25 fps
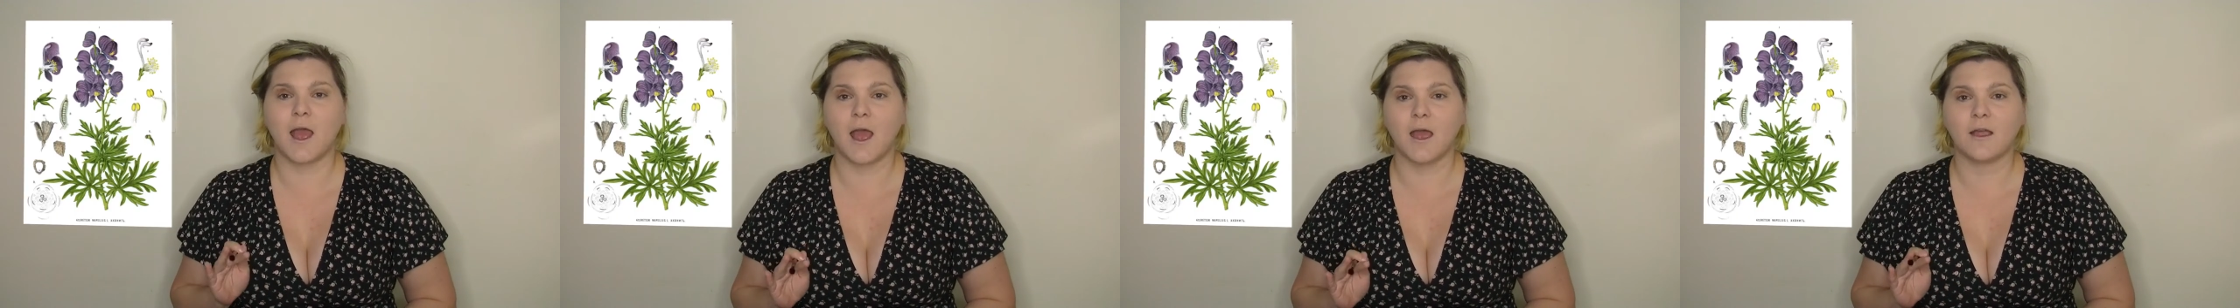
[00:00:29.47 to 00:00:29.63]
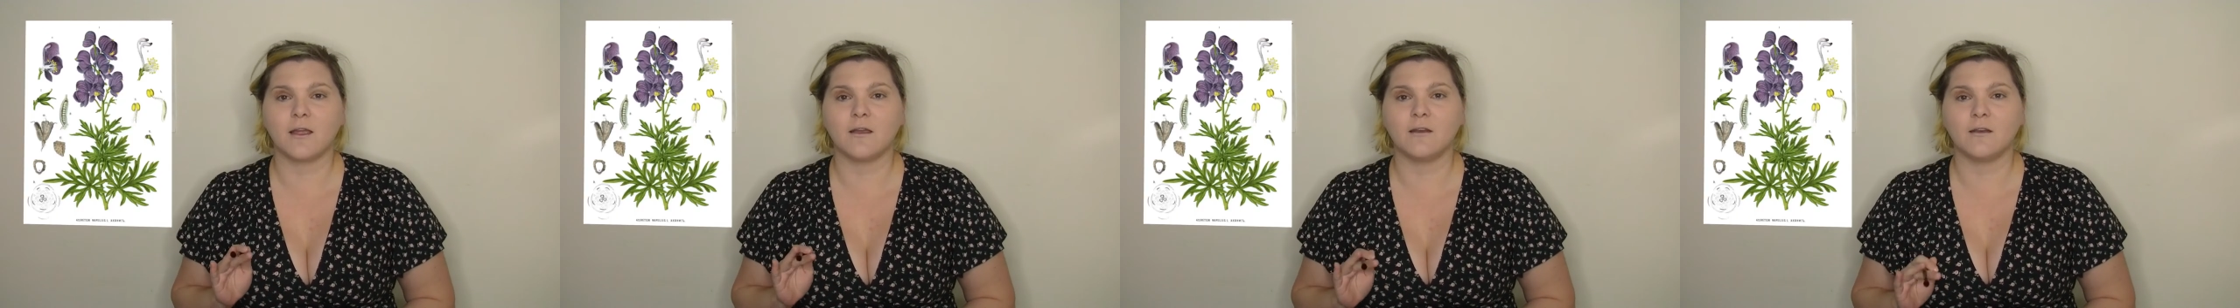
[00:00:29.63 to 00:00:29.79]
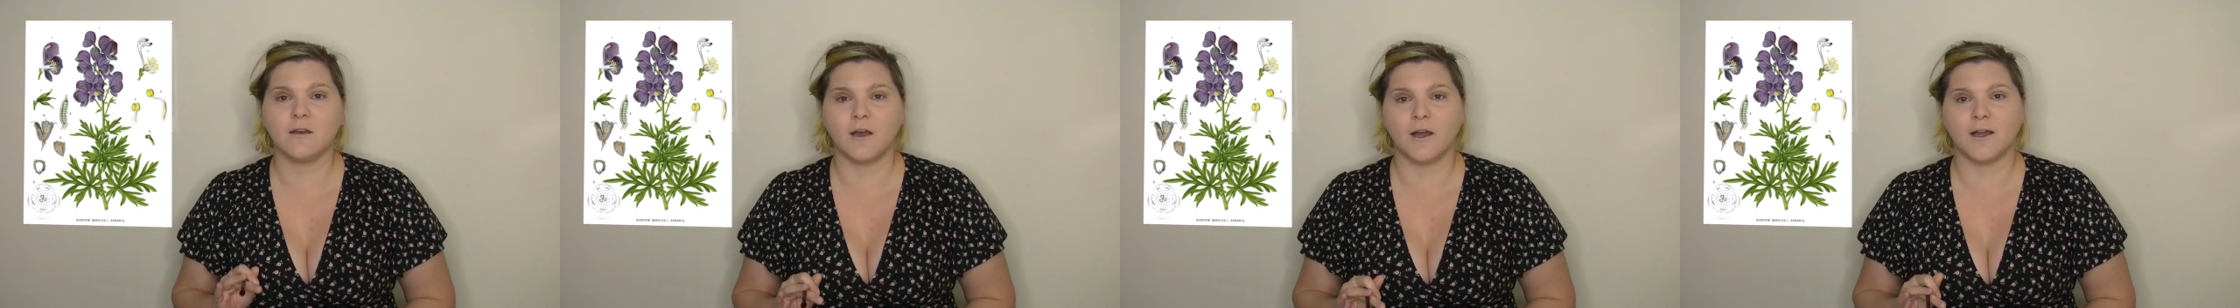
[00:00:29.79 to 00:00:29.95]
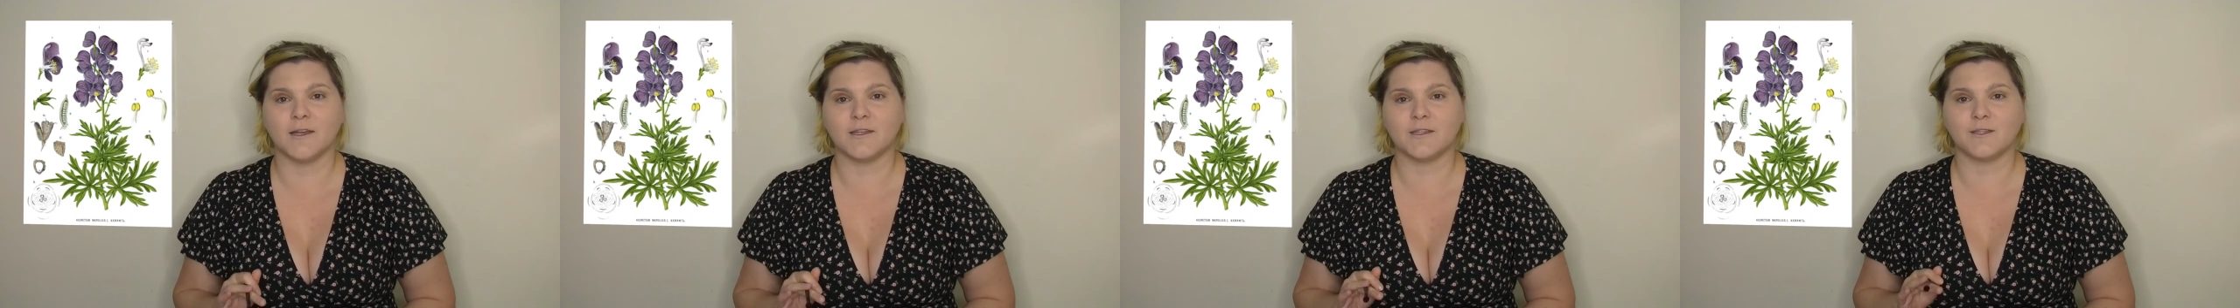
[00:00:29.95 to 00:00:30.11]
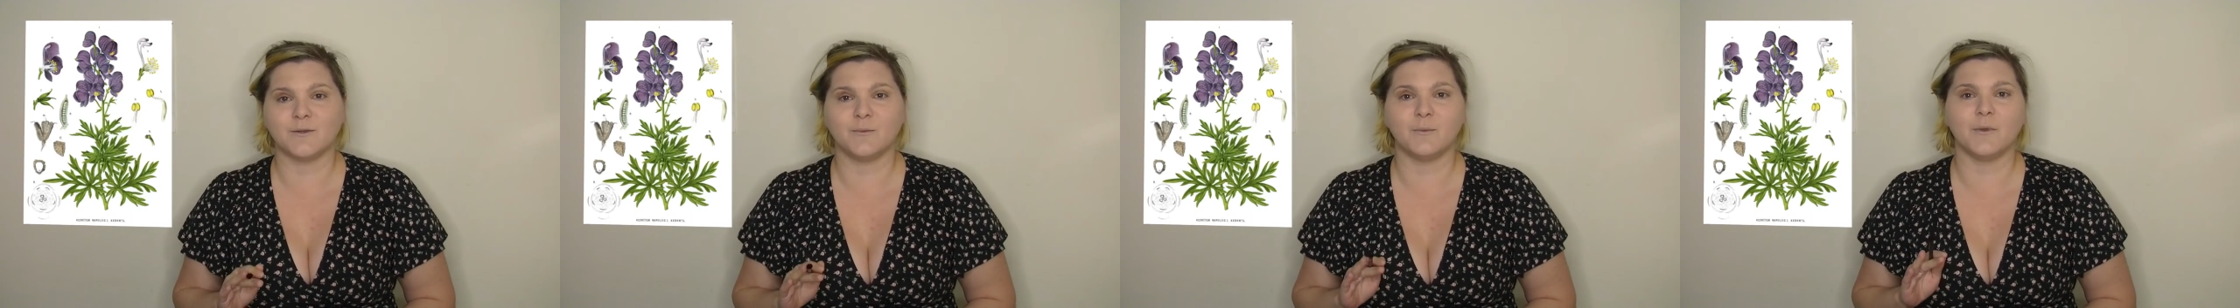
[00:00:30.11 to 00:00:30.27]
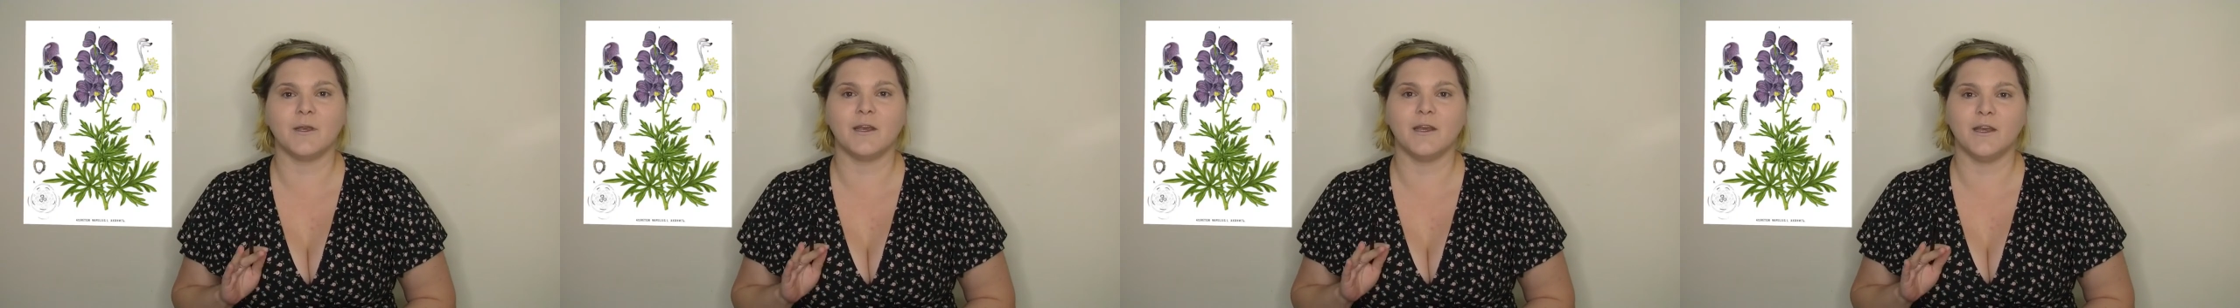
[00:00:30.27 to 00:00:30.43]

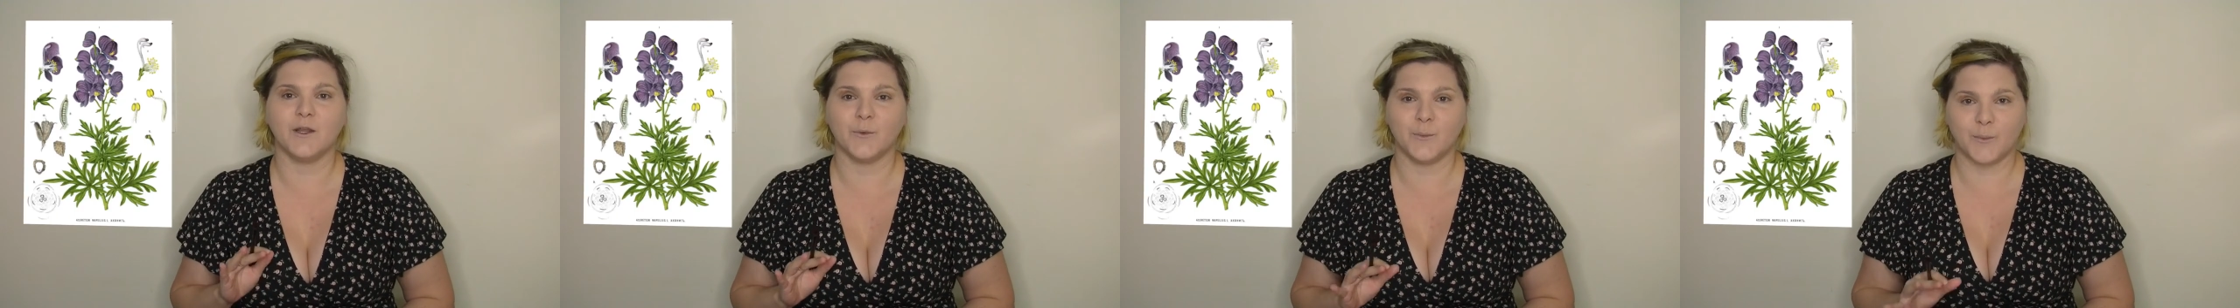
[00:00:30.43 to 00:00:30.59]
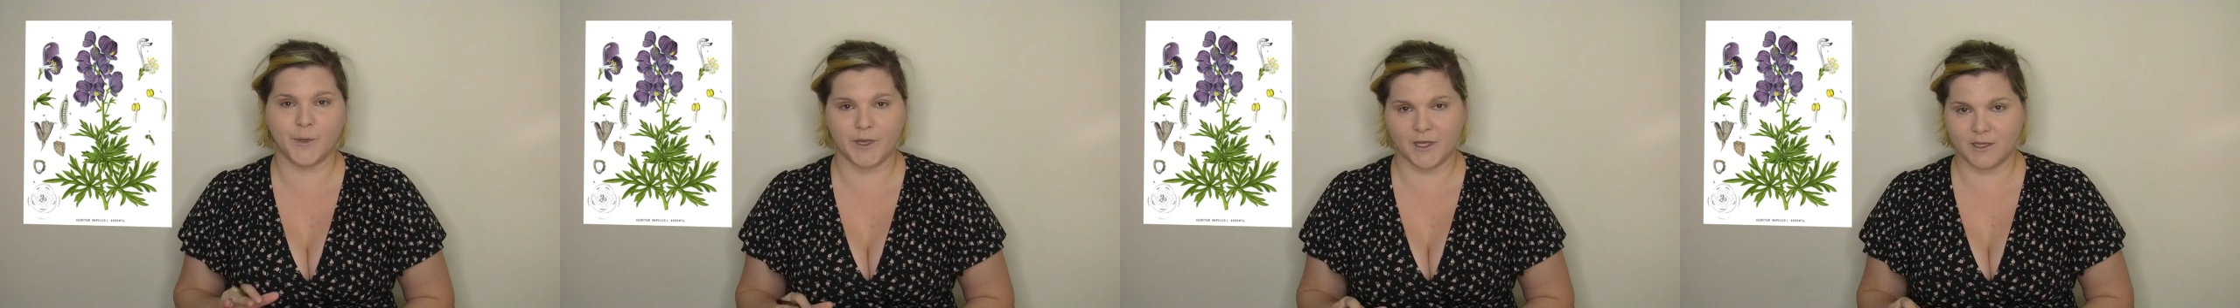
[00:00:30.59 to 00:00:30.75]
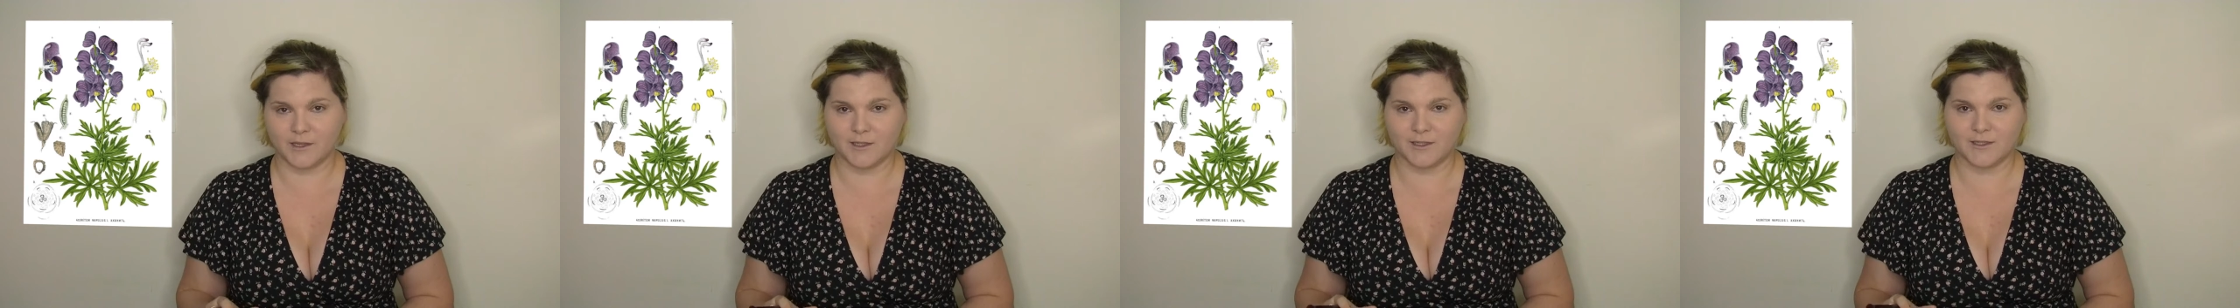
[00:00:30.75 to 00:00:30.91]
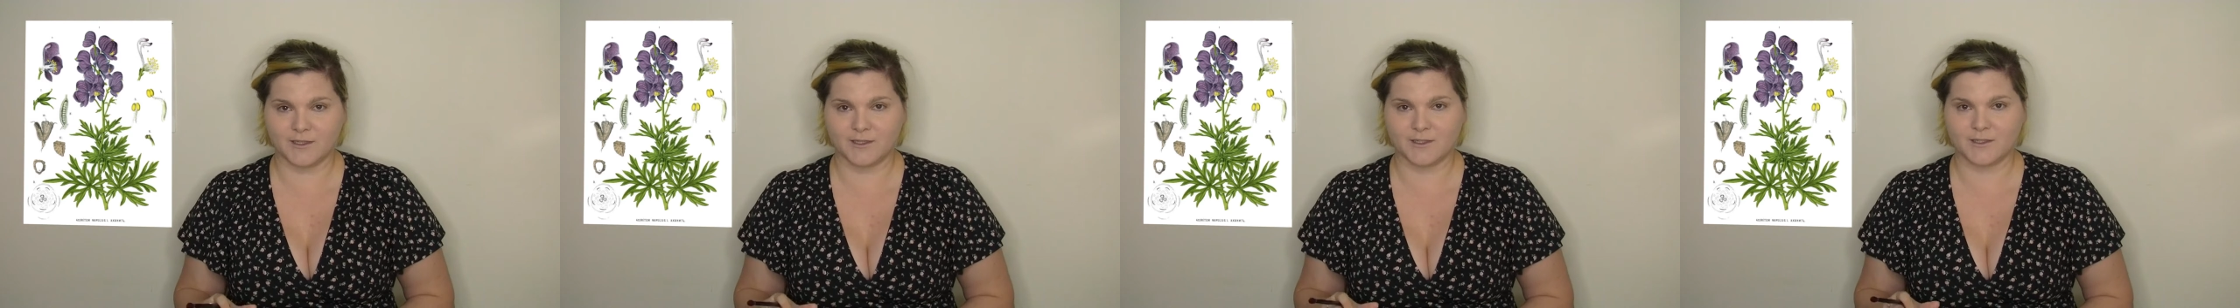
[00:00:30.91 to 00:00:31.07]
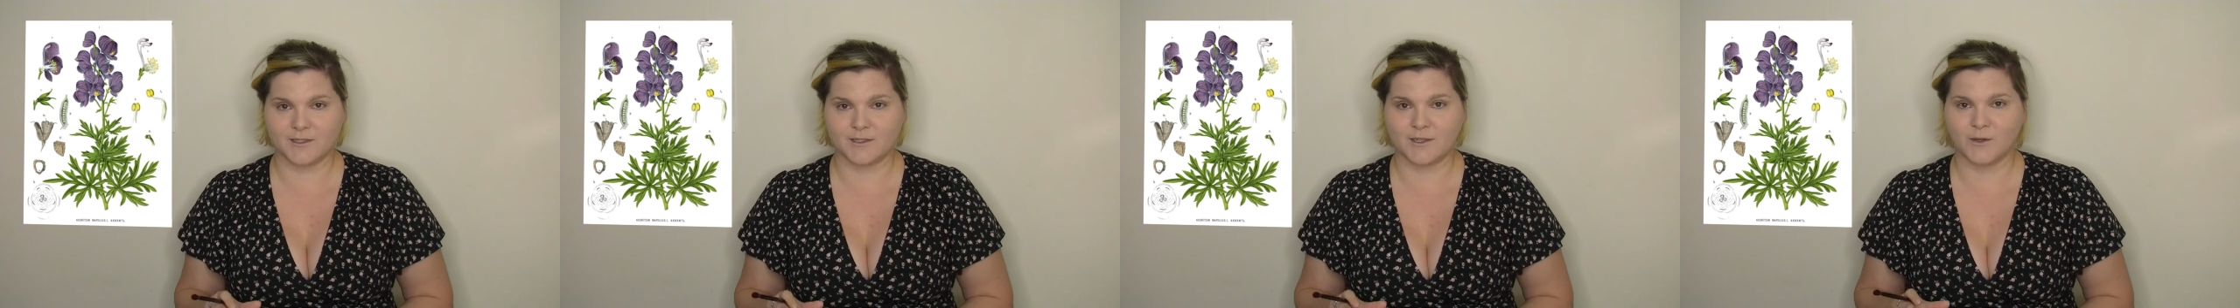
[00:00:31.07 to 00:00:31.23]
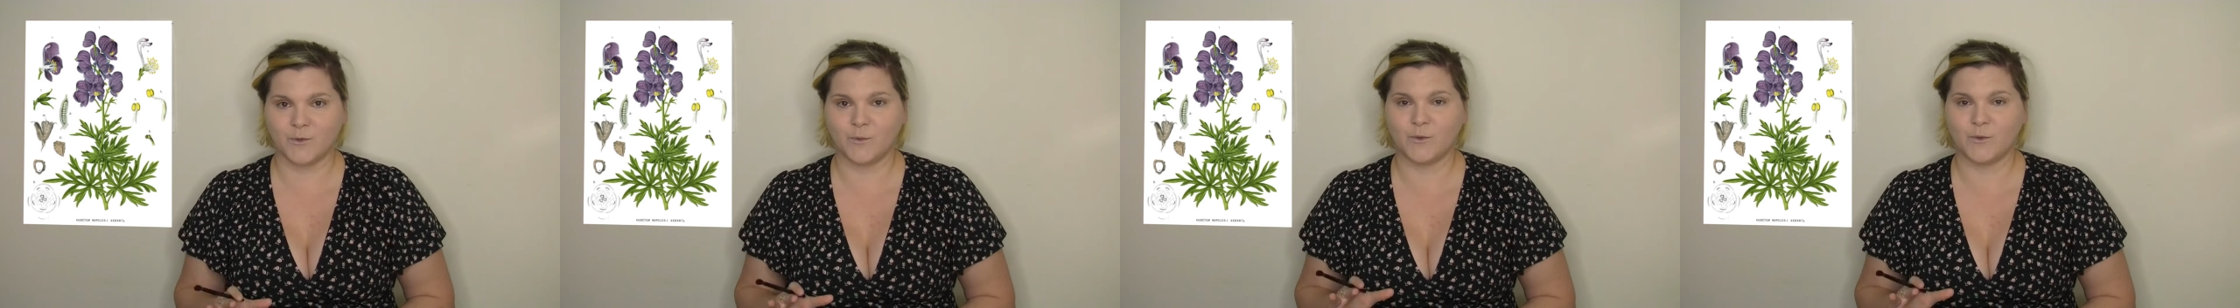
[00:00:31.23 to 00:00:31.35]
Aconitum napellus,